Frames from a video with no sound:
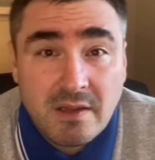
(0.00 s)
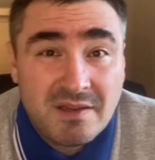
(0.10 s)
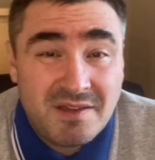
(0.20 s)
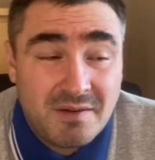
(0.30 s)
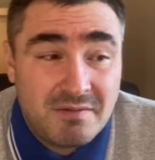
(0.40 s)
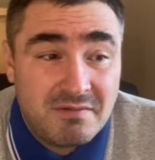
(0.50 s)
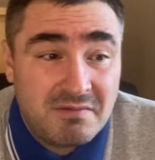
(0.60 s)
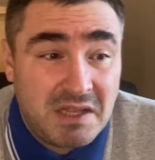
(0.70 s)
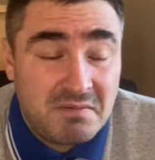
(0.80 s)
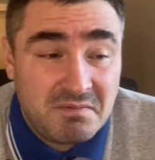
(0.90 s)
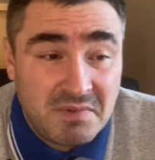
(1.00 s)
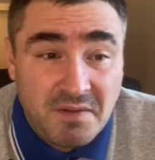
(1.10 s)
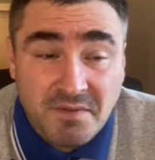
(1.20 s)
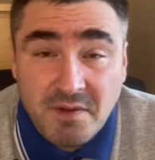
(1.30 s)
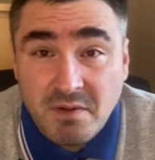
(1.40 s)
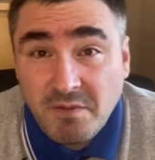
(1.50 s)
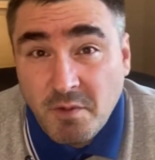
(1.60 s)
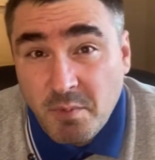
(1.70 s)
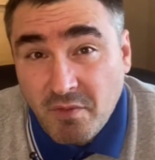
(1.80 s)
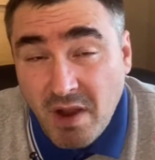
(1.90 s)
So, and if you if you
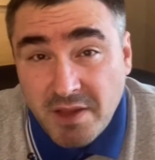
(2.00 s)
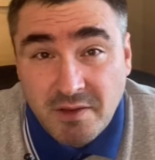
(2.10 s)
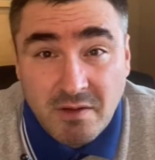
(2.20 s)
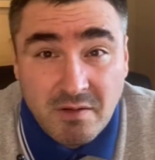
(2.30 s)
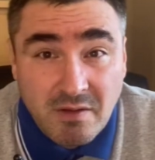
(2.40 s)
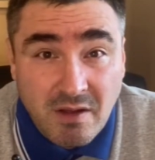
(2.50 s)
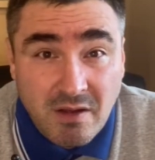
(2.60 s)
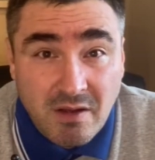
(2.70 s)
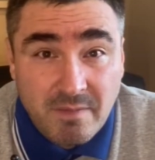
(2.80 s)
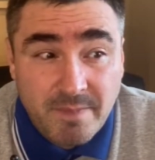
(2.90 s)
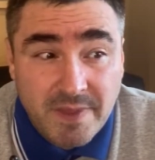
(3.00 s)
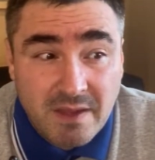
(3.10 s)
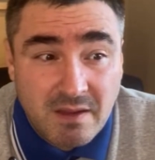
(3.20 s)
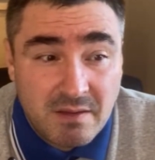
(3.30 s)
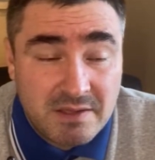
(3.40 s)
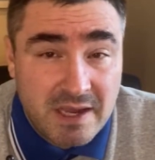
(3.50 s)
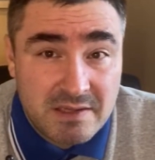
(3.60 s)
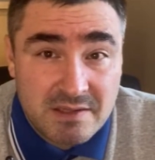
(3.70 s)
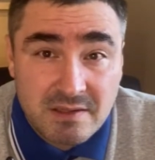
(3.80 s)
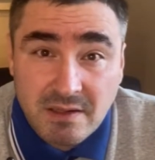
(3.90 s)
provide your uh,
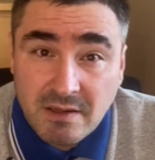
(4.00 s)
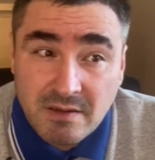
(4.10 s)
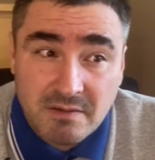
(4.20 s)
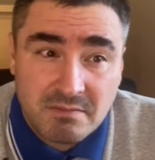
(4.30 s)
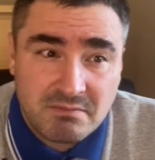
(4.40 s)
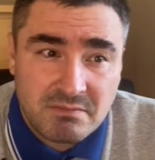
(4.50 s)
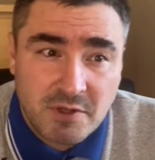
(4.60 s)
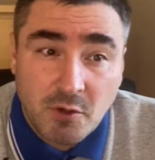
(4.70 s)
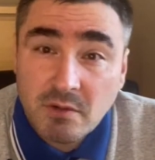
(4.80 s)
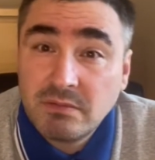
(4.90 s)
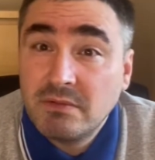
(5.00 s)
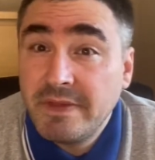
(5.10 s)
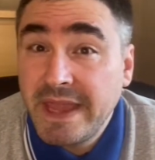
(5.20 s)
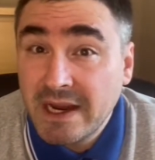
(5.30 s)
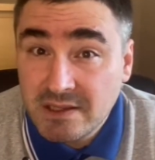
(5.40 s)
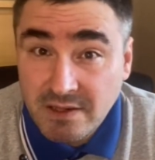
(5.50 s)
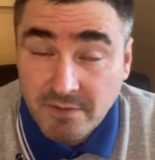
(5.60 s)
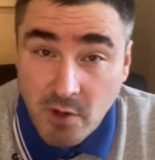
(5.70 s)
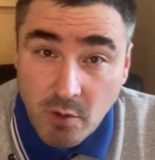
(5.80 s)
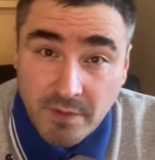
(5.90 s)
test, uh, your negative
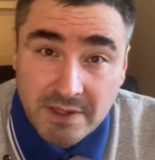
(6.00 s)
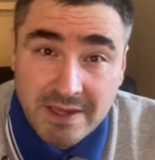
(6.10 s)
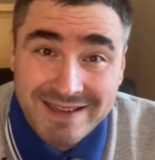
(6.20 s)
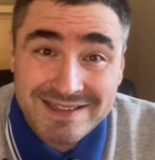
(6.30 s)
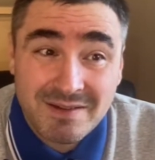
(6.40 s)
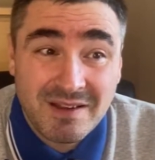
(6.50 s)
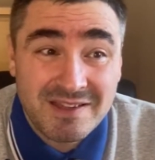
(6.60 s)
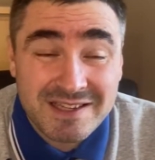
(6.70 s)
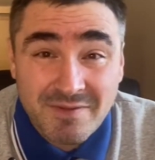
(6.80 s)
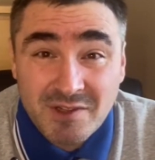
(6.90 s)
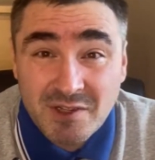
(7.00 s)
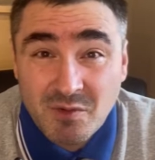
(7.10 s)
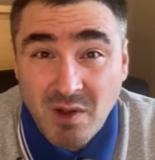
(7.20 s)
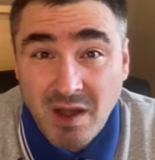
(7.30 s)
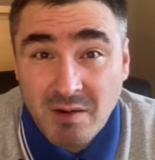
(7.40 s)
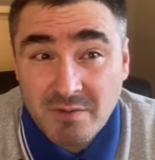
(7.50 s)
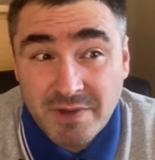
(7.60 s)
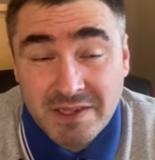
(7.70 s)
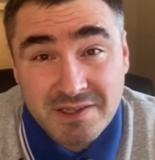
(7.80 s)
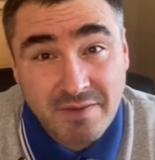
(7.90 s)
COVID test, uh, 72 hours
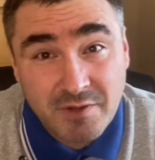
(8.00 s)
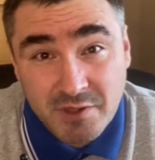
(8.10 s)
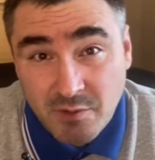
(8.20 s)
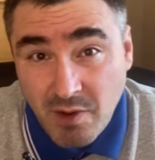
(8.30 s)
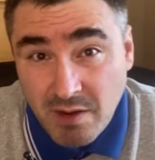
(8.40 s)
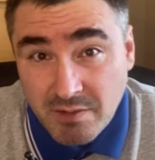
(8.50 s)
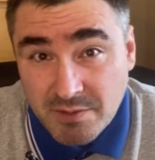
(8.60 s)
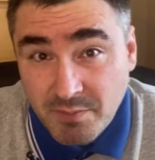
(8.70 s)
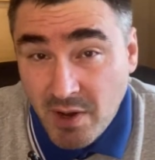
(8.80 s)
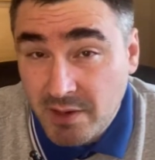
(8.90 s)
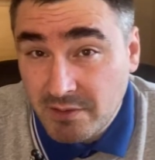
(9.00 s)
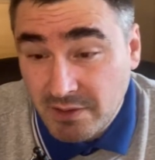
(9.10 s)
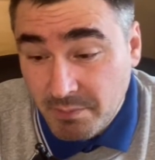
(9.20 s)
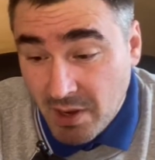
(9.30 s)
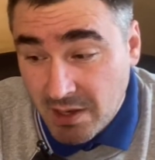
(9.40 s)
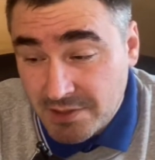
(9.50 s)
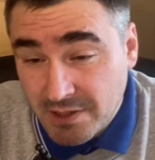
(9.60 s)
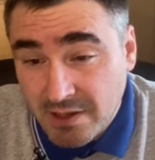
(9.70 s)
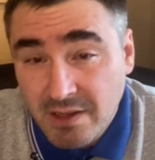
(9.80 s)
within 72 hours prior to departure,